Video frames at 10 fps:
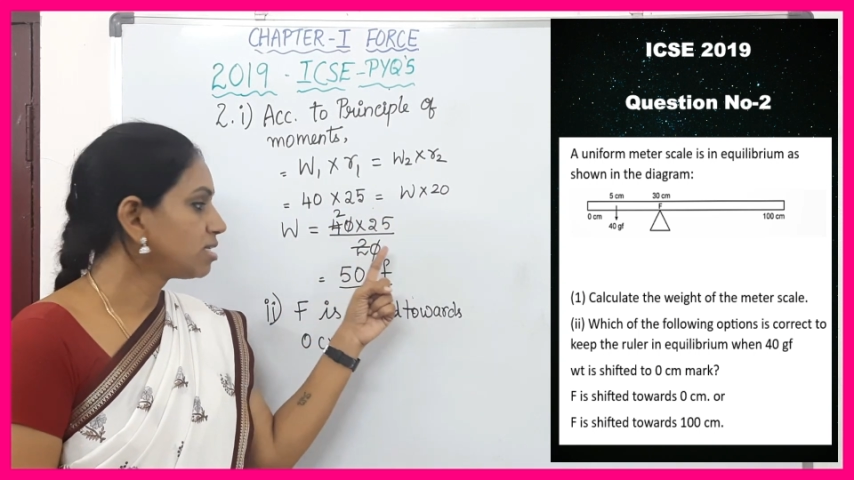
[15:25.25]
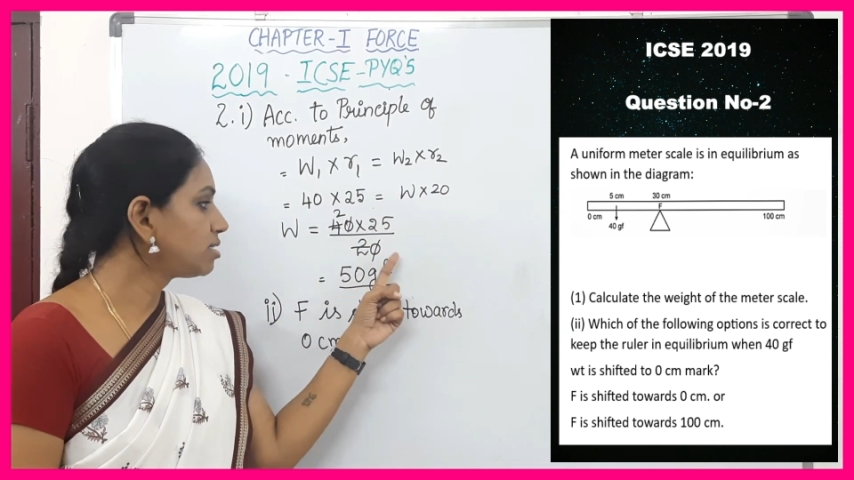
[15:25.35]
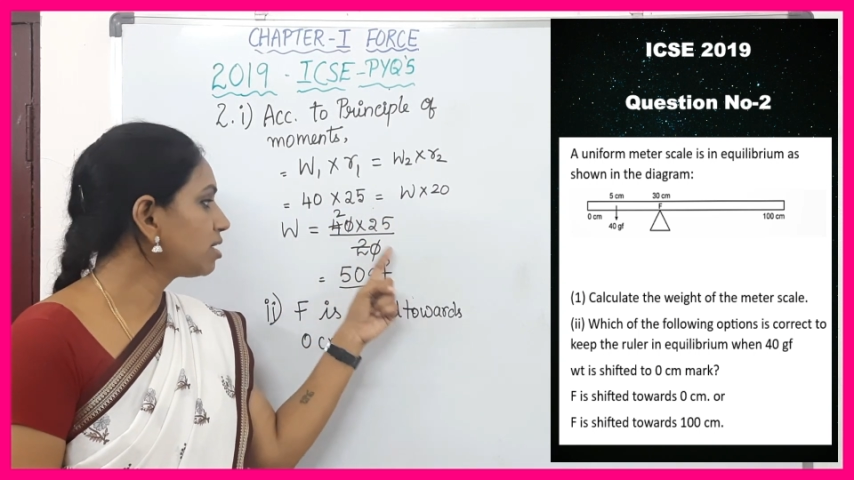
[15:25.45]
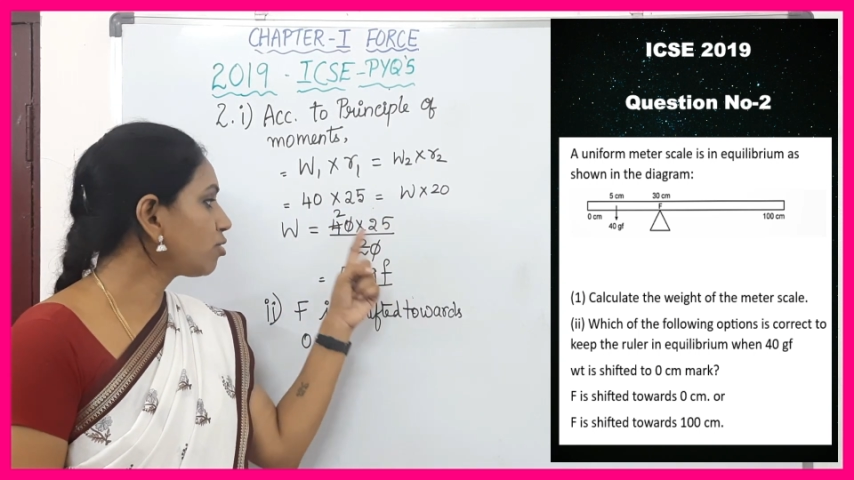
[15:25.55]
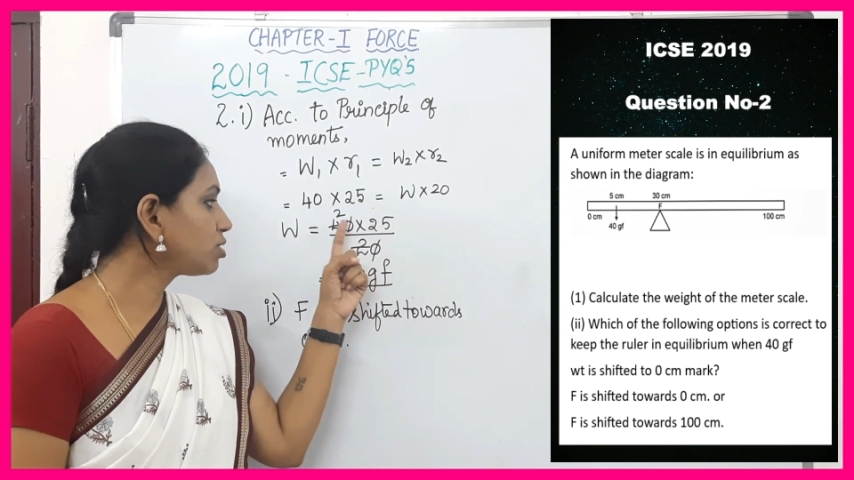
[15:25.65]

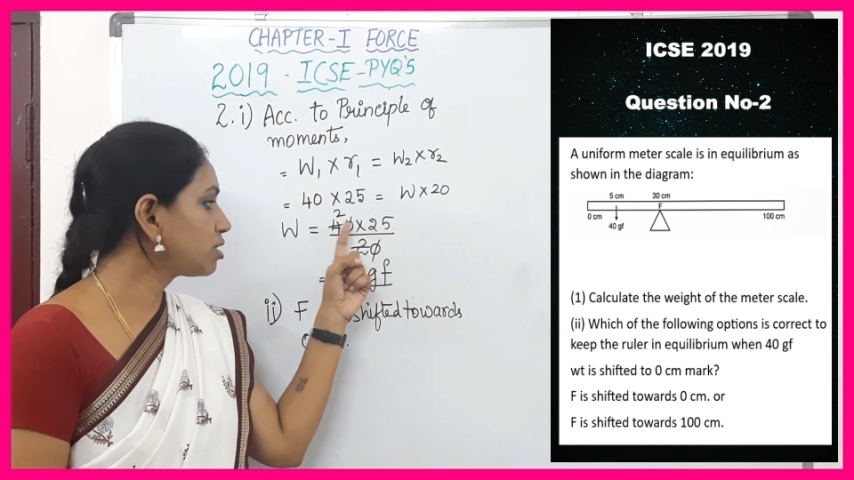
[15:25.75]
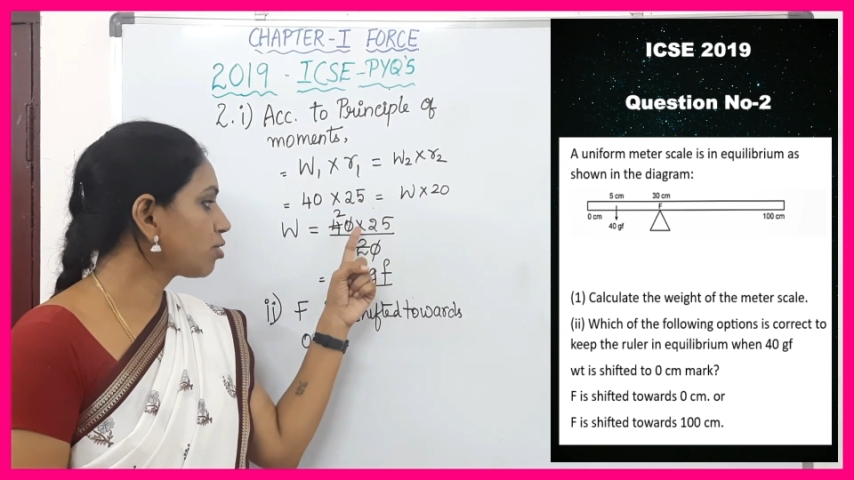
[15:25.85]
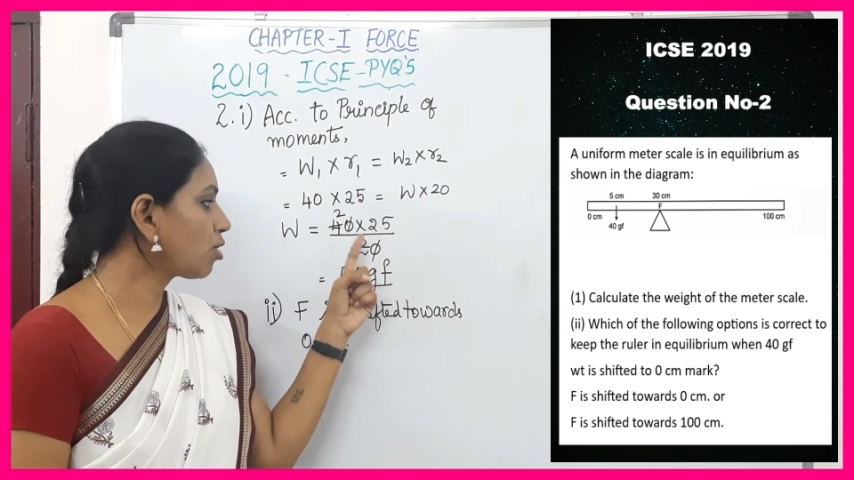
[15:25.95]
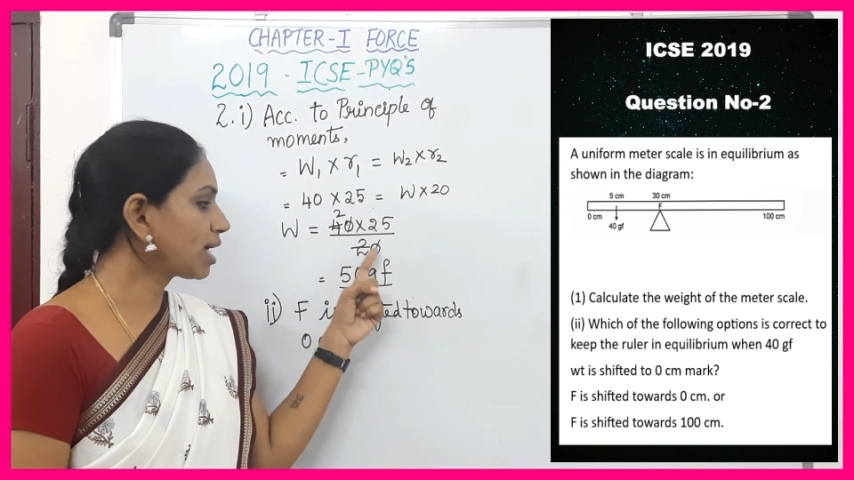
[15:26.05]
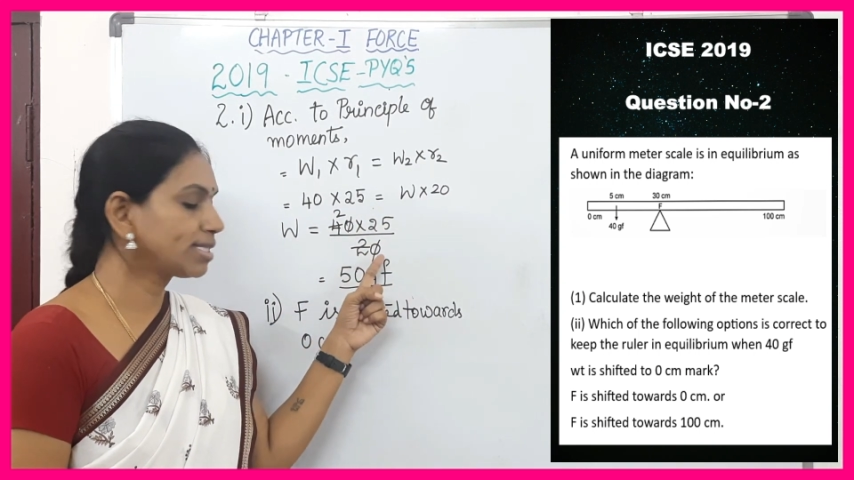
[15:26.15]
0,
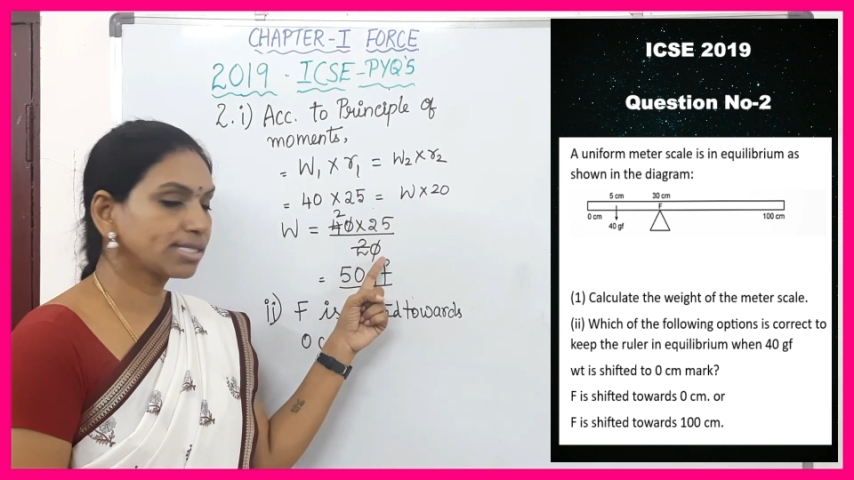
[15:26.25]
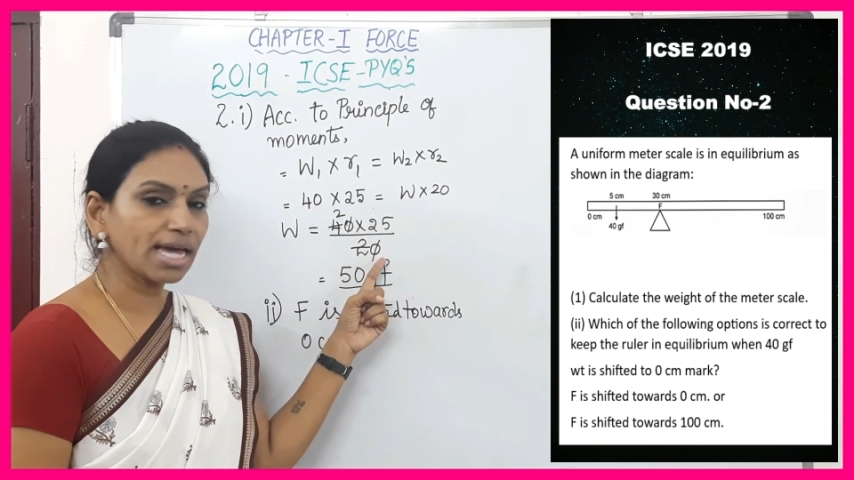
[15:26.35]
0 gets